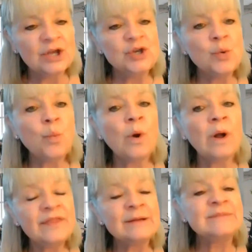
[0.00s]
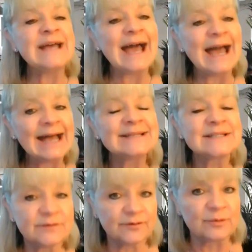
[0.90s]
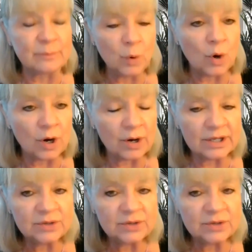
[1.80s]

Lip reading: You want them to ask for more.